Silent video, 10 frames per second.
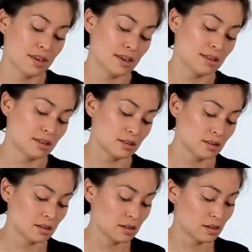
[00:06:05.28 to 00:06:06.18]
then you
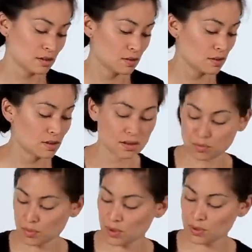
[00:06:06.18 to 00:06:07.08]
can
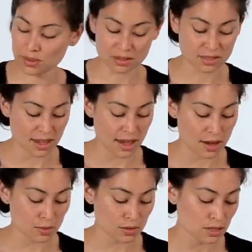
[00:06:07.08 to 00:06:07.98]
pull this
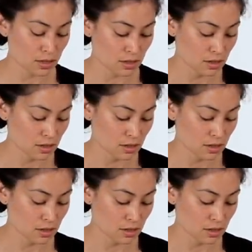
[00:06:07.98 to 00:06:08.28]
out.